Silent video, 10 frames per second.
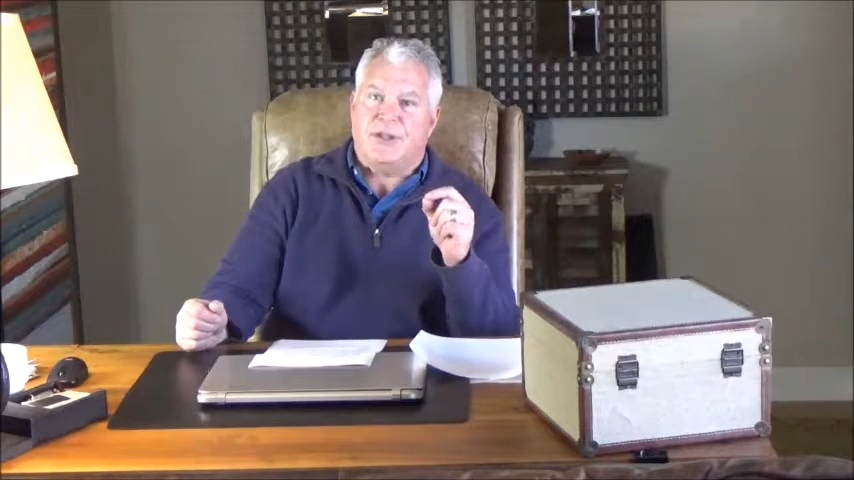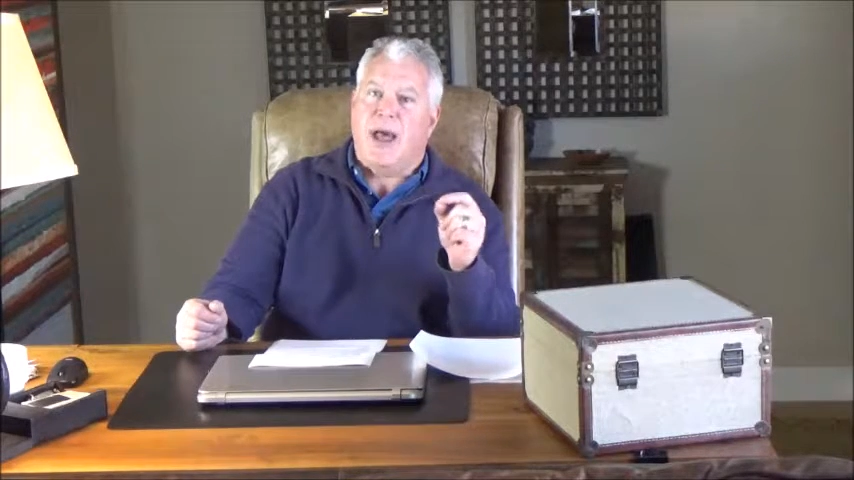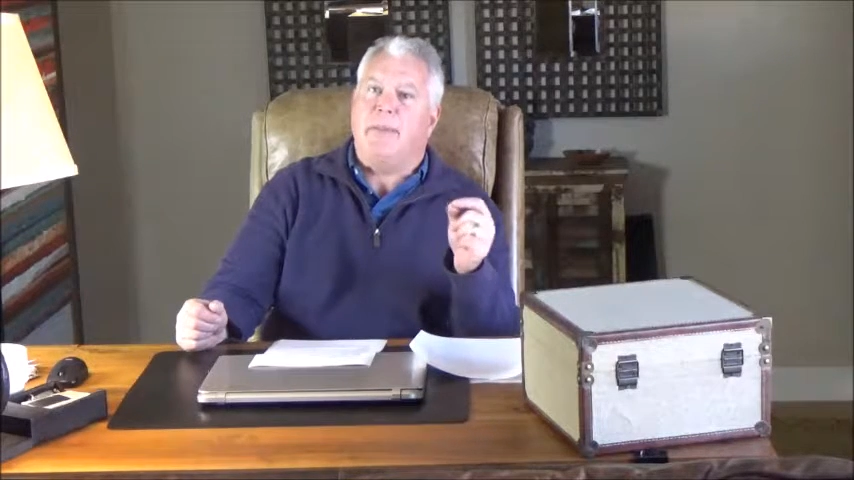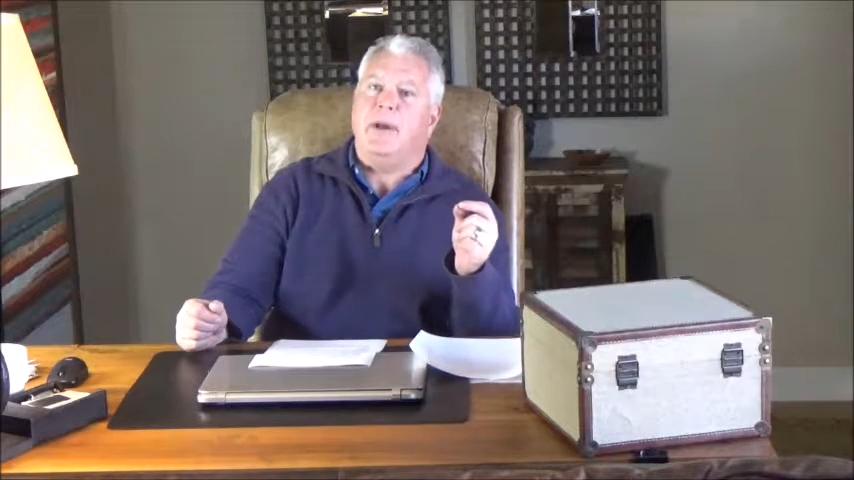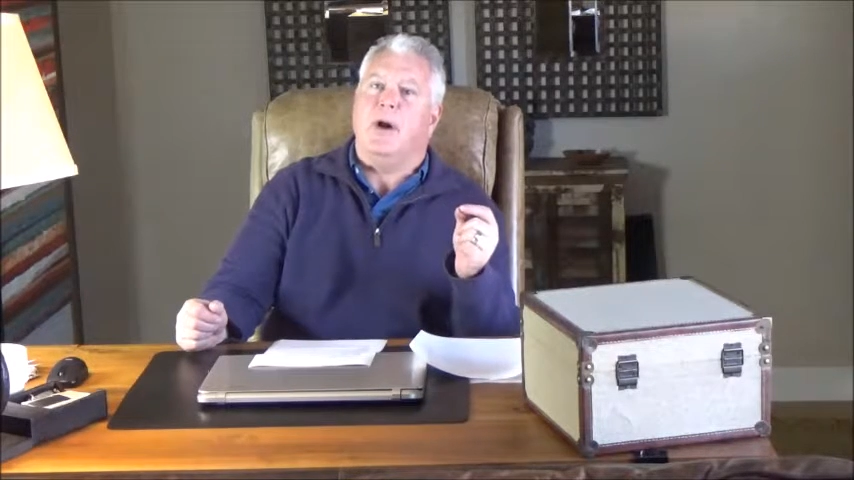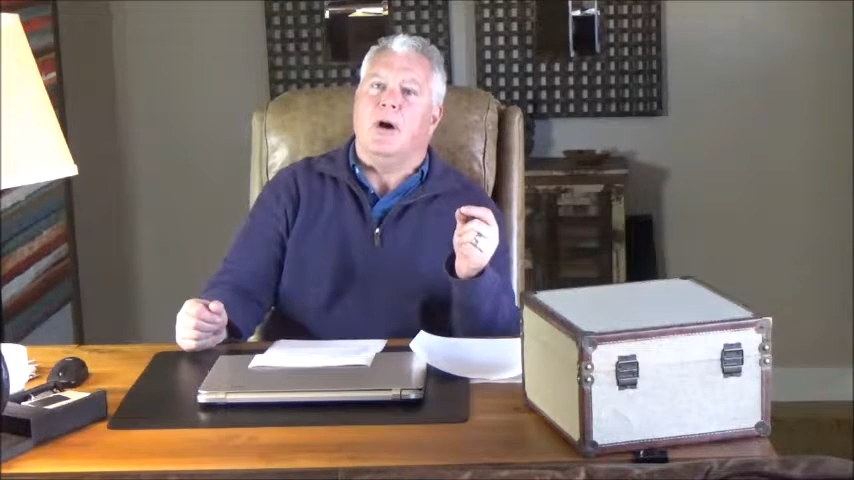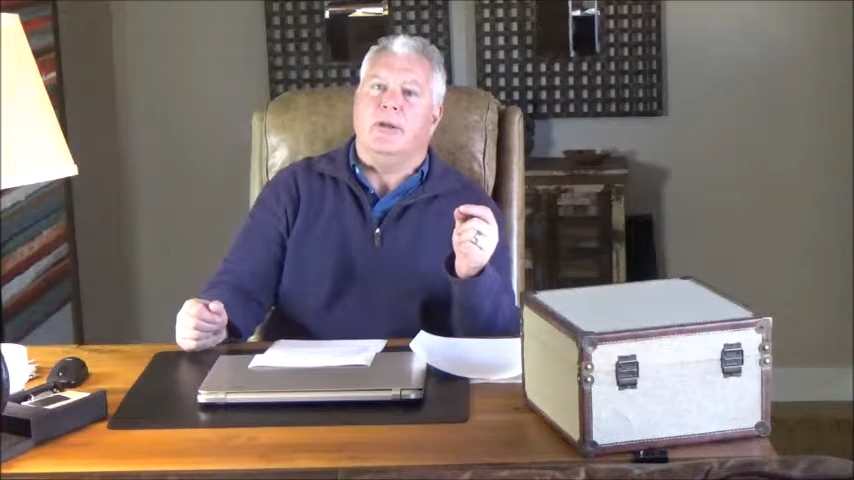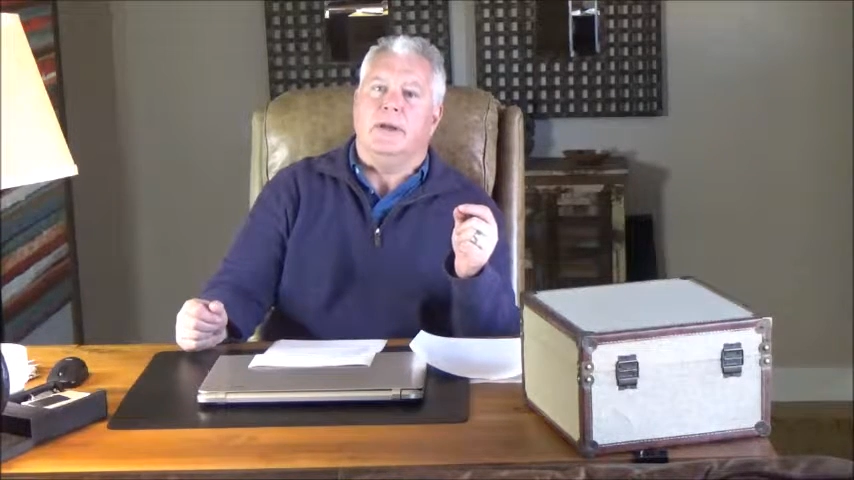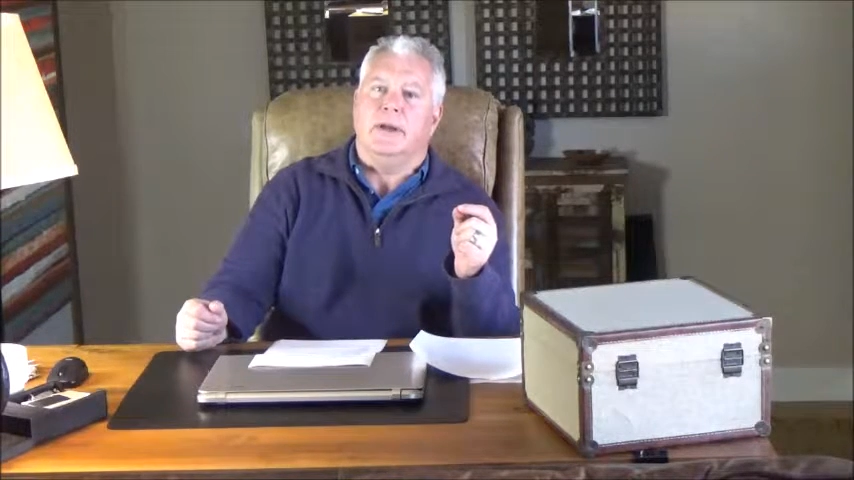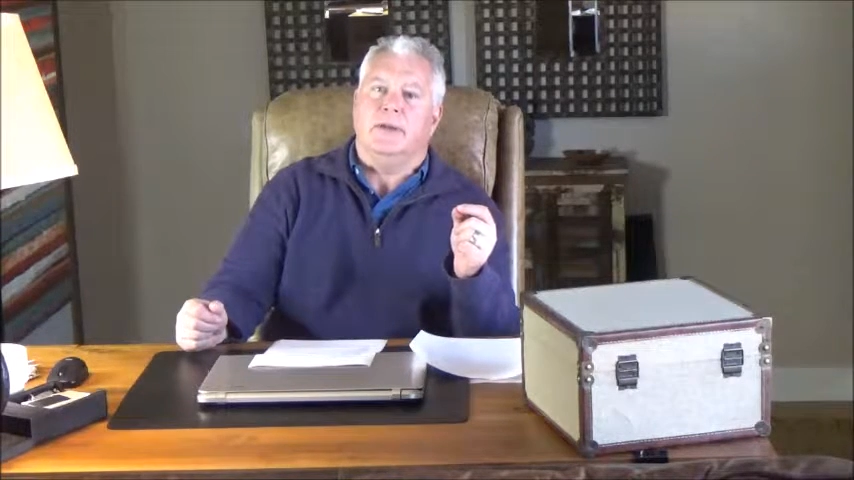step in
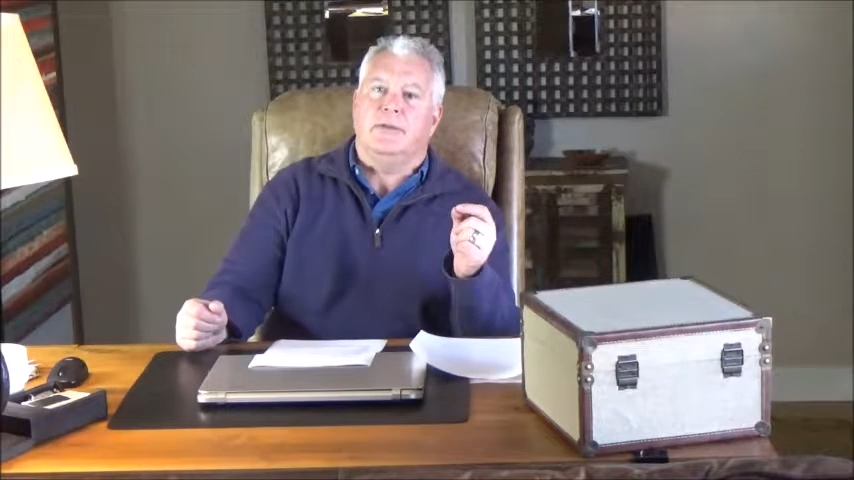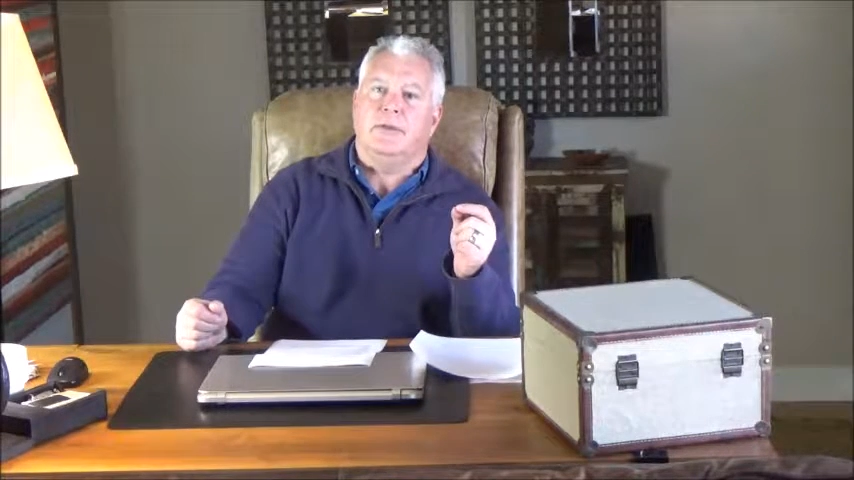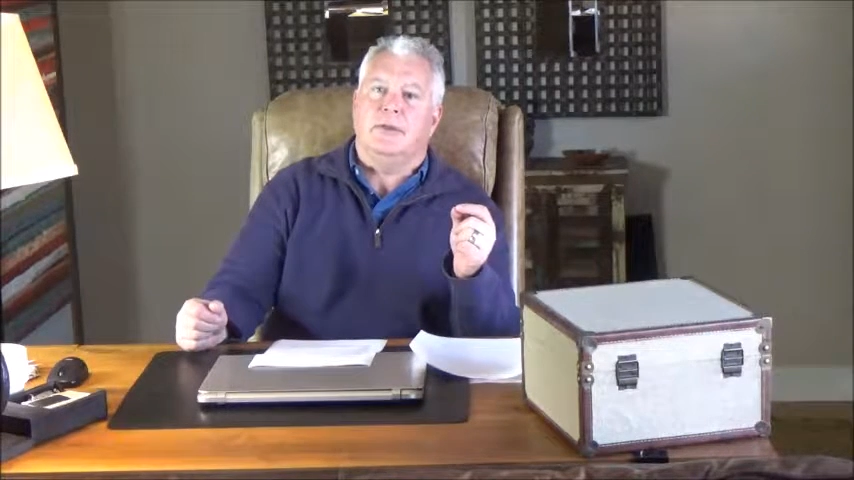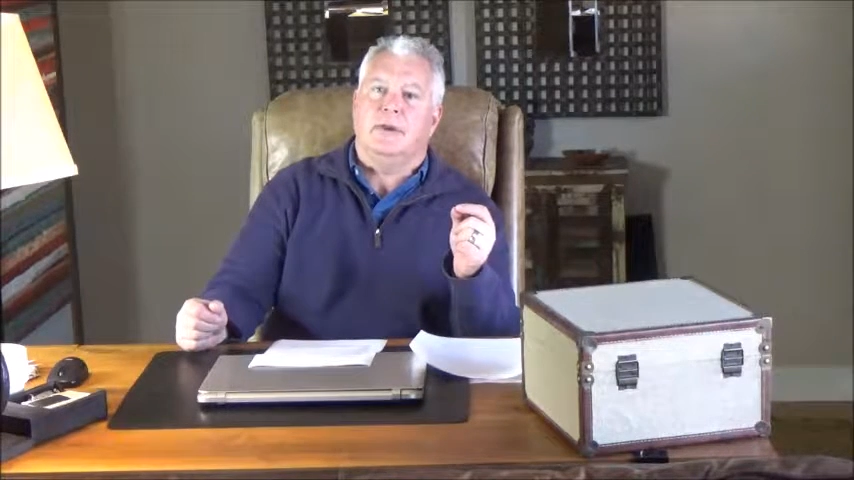all this